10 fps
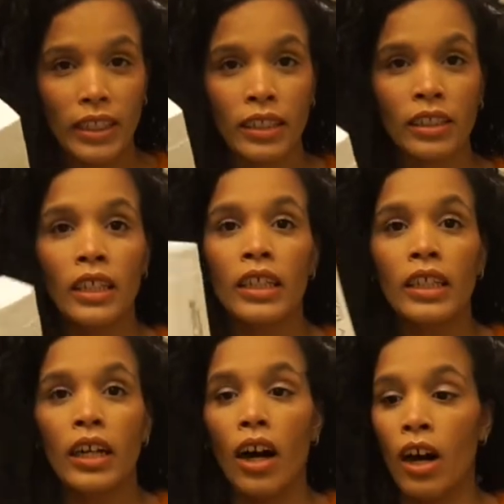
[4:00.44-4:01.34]
there
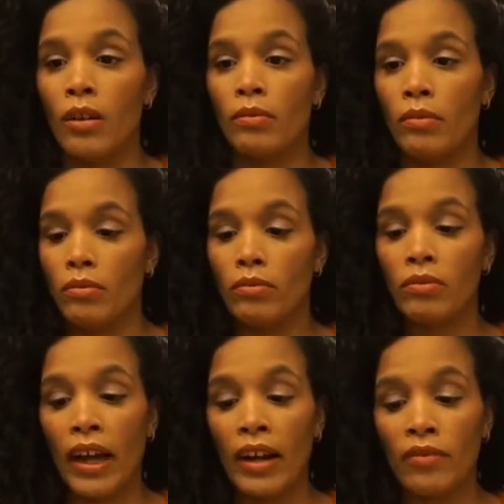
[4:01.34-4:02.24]

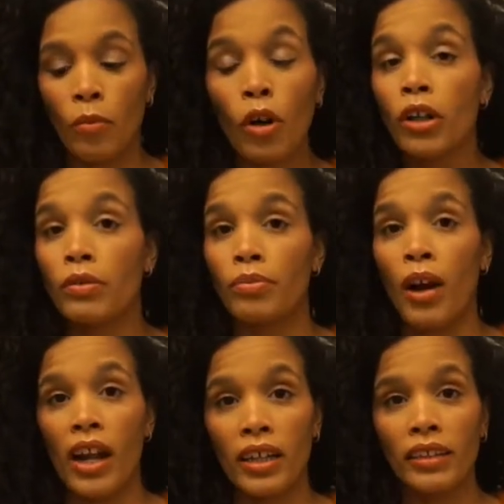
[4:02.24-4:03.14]
that have more
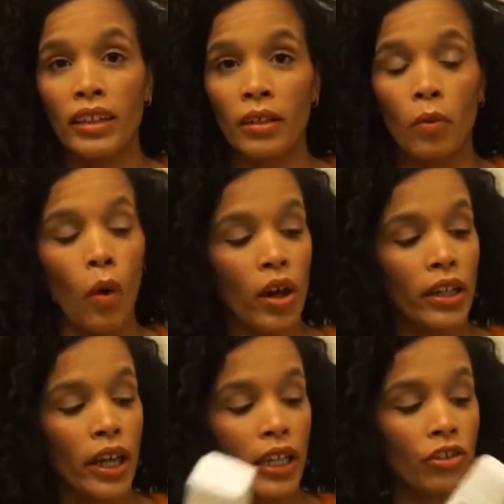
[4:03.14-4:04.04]
product in it, one,
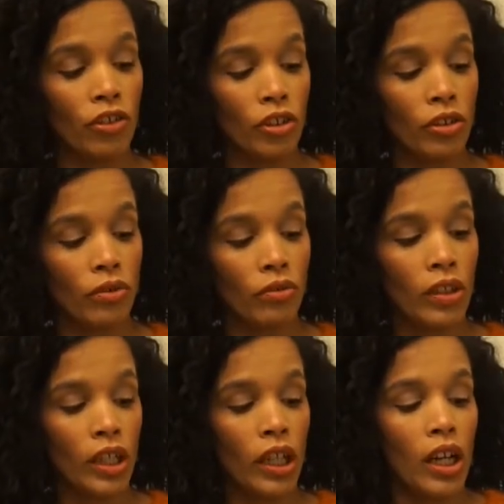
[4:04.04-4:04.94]
and two,
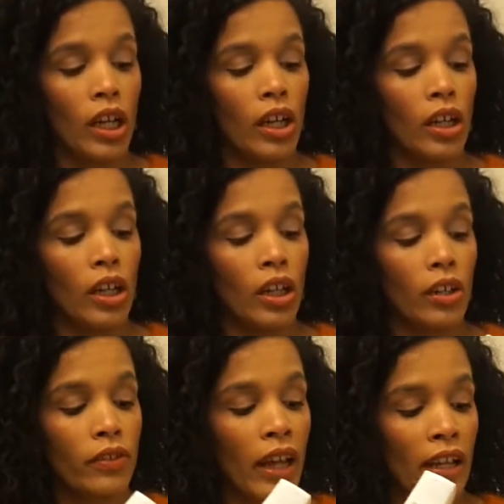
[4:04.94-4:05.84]

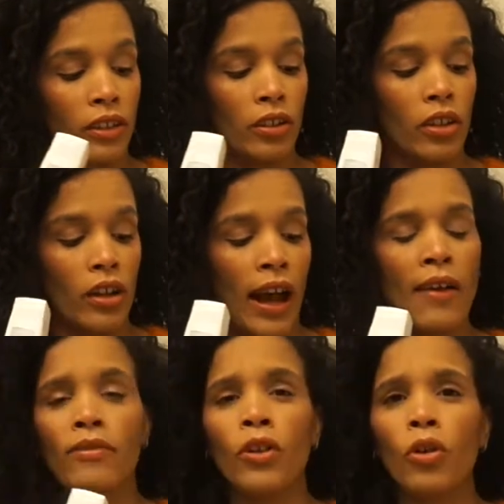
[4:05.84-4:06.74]
that
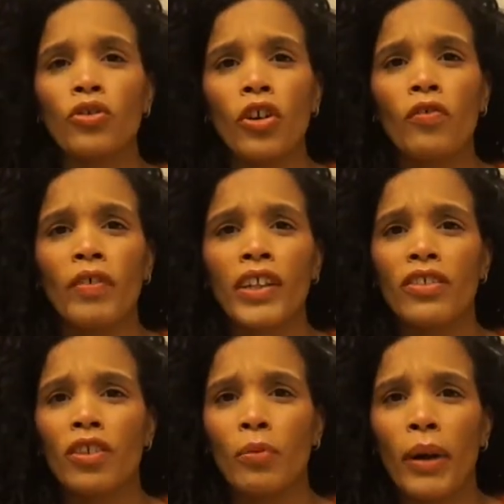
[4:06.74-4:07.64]
have no sulfates,
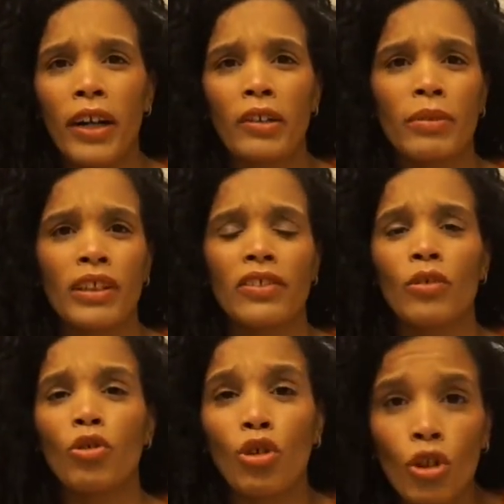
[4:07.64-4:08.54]
no parabens,
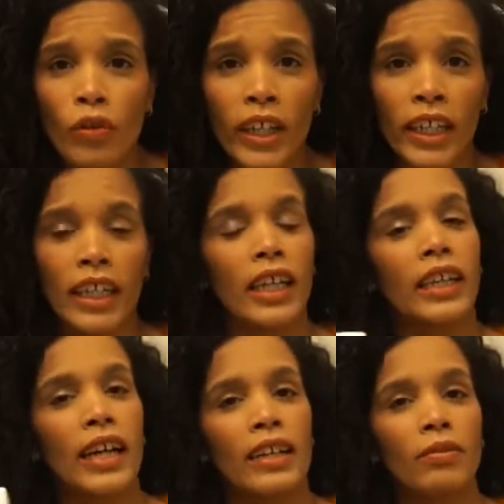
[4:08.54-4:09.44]
no gluten in it,
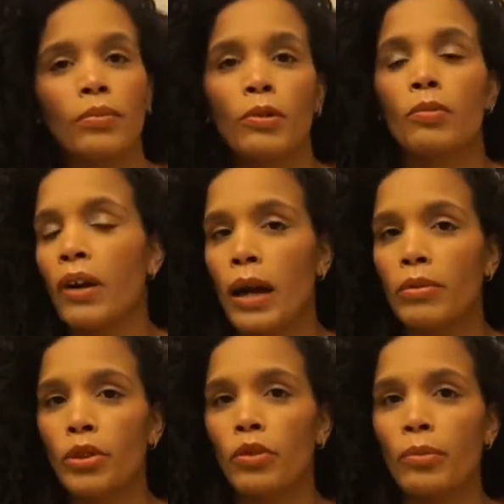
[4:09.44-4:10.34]
and that will
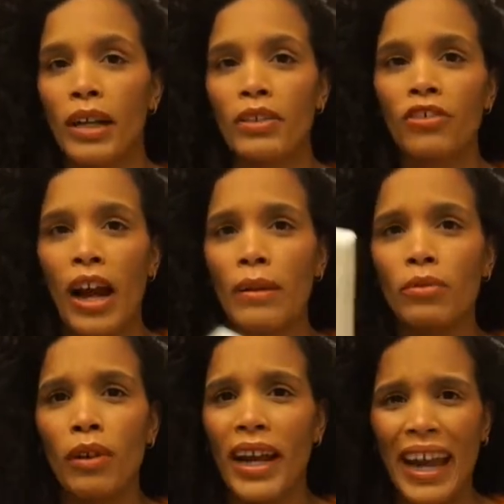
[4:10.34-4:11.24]
probably do a better job.
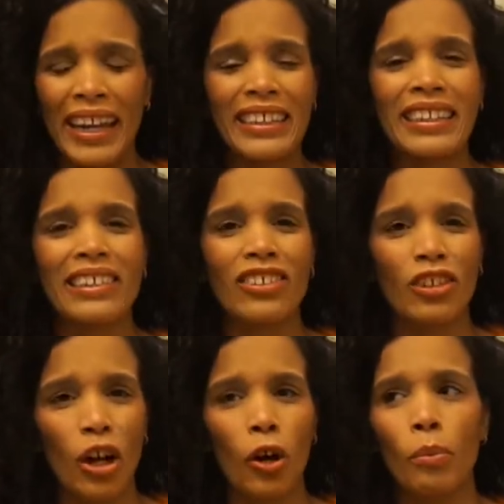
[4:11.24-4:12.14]
Do I hate these?
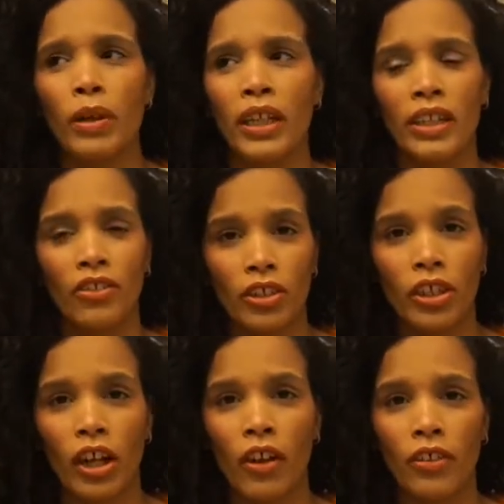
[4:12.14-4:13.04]
No, but is
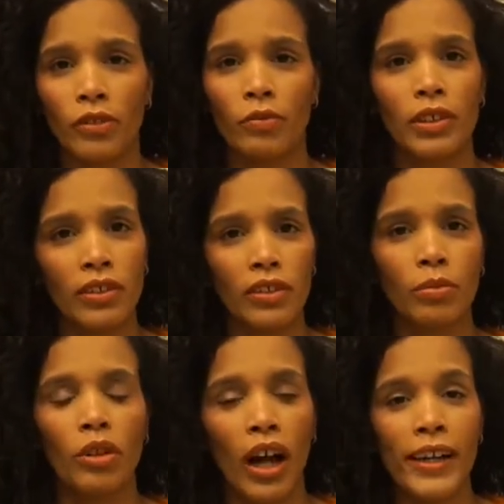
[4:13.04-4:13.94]
there other
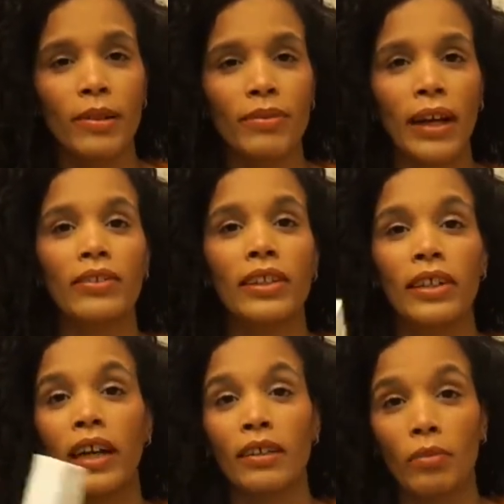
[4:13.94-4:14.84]
reasonable items out
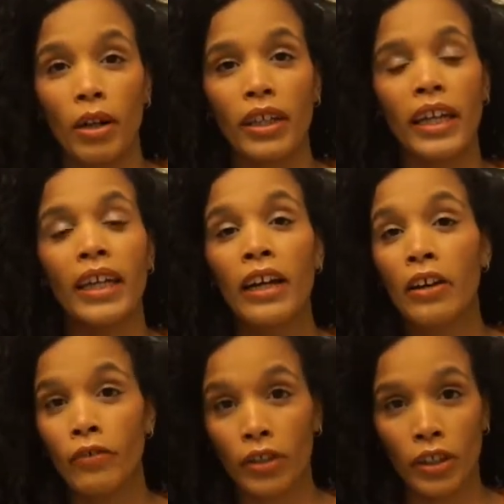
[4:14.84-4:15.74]
there on the
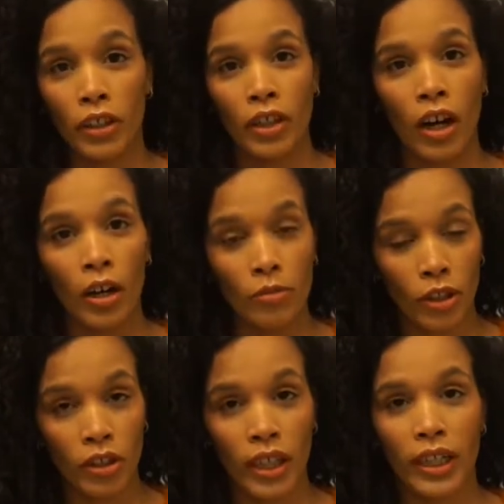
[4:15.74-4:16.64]
market for
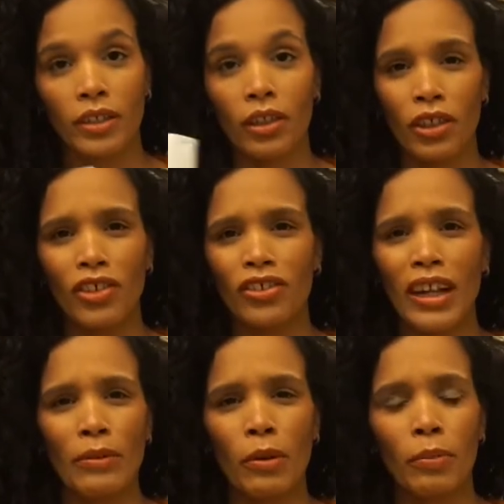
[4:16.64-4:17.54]
curly haired girls
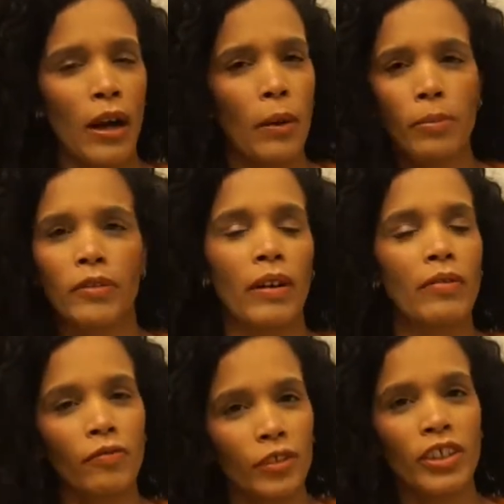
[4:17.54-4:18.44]
that will help
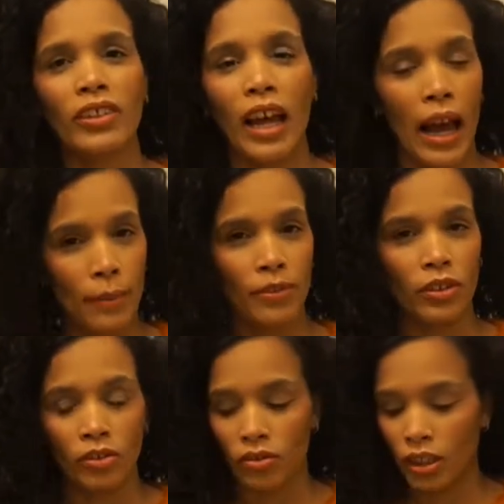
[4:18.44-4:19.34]
prevent frizz?
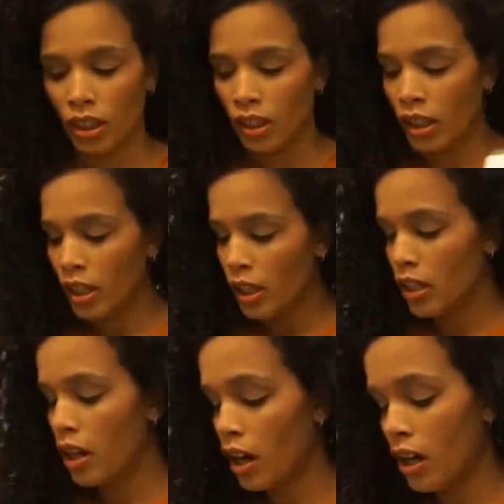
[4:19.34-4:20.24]
Absolutely.
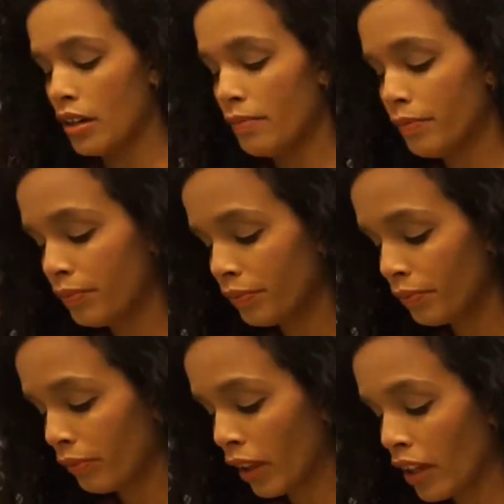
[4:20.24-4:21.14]

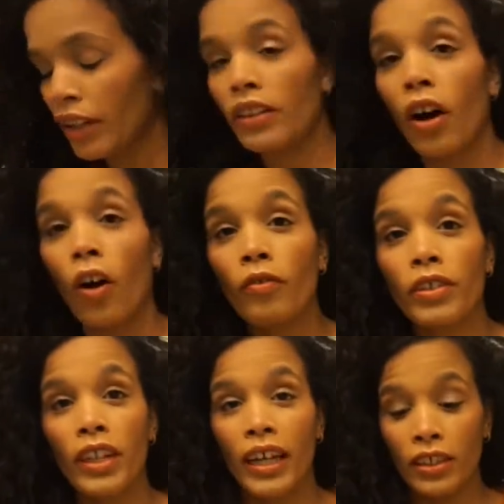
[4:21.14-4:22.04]
The
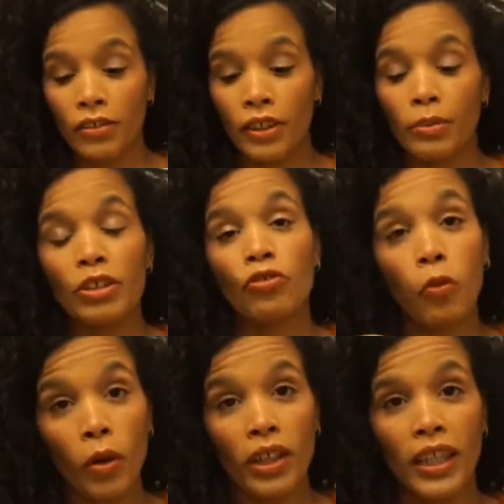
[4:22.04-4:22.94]
overnight cream is
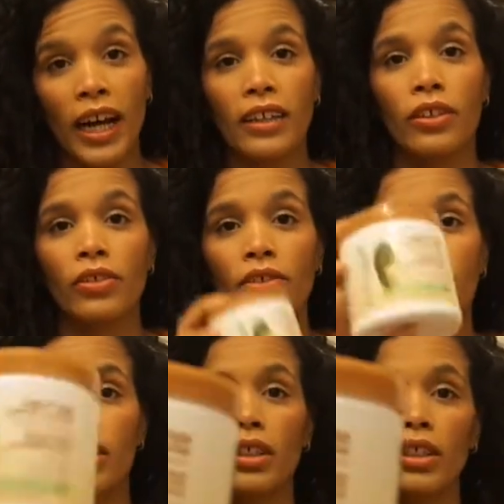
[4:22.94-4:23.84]
$20.